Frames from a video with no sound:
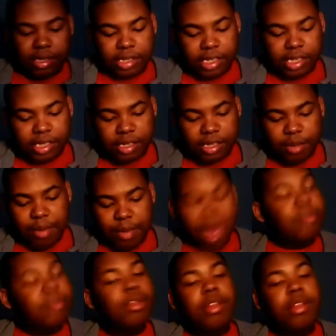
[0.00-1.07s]
Just some
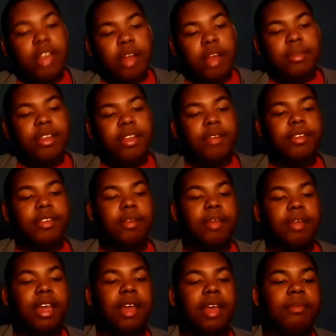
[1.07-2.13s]
absolutely terrible stuff
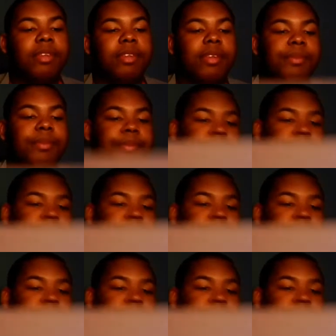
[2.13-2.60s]
sometimes.